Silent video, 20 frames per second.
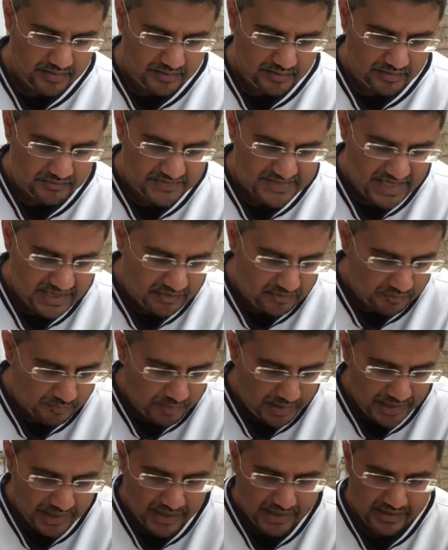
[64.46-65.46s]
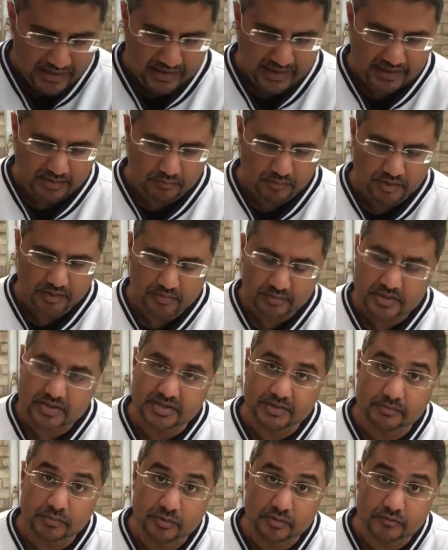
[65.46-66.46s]
town planning and one of the most
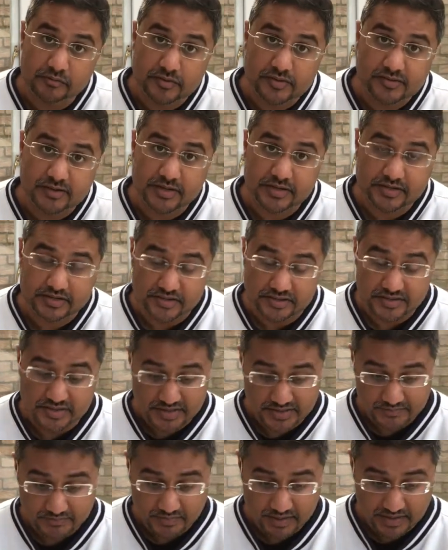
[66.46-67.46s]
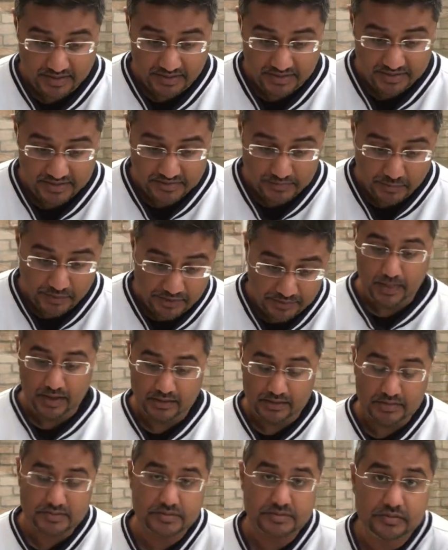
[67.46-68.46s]
important restrictions as well. And
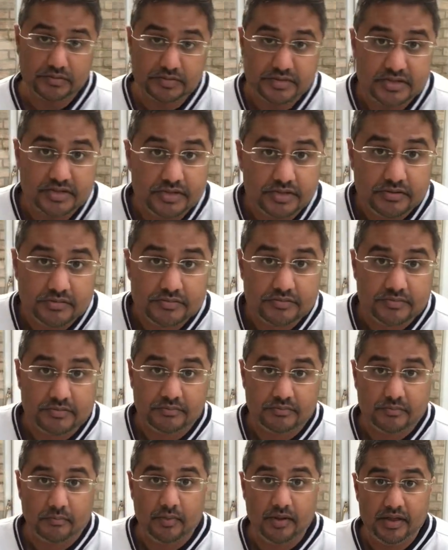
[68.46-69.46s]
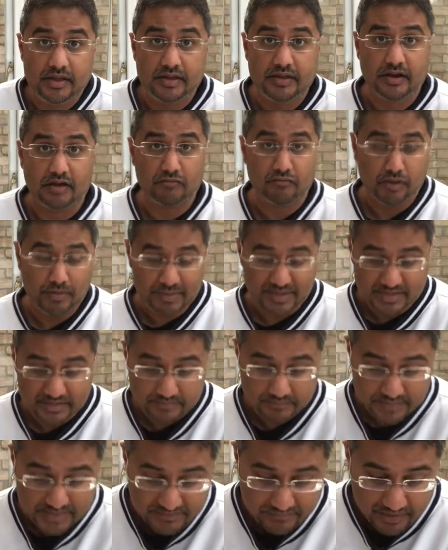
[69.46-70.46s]
this was all to do with ribbon
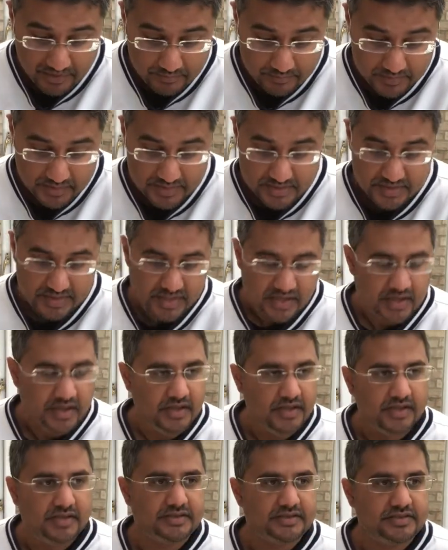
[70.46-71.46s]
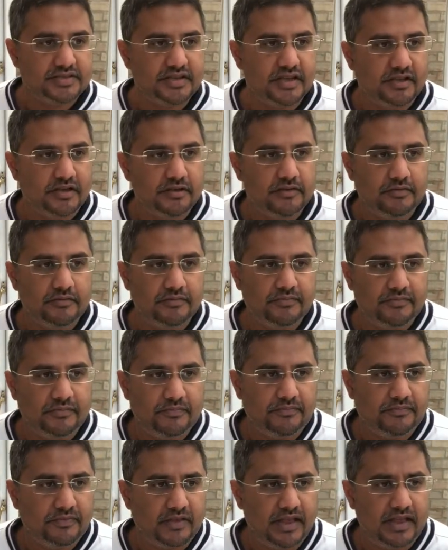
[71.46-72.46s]
development. So
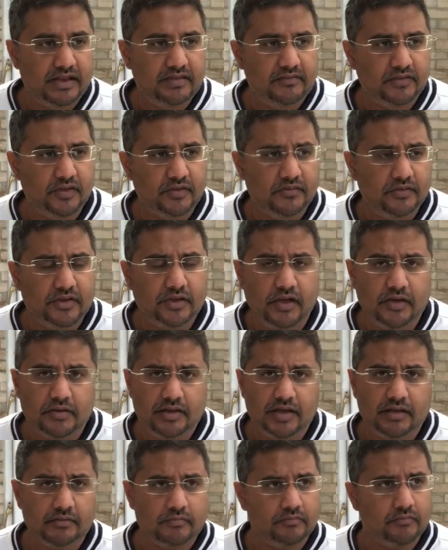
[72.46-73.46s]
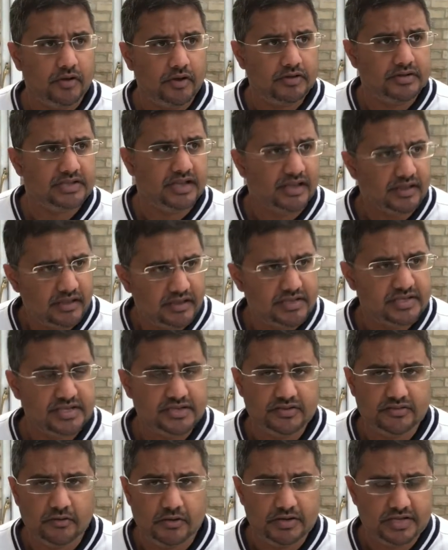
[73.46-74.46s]
for any of you, if you go down roads like Huntingdon
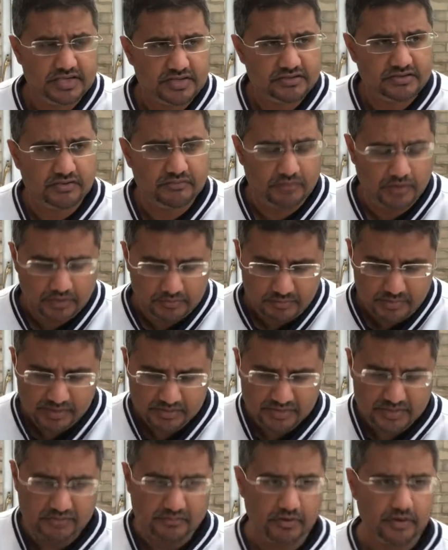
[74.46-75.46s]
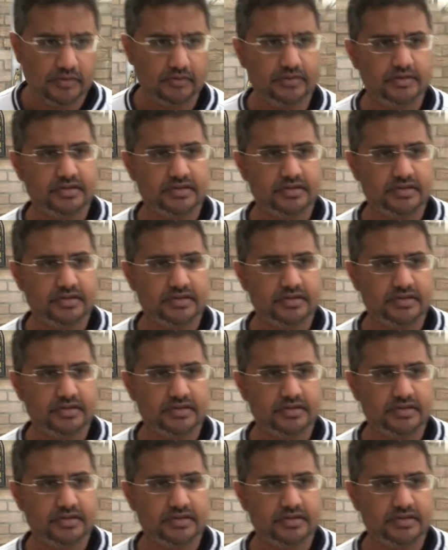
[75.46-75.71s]
Road, Histon Road, Milton Road,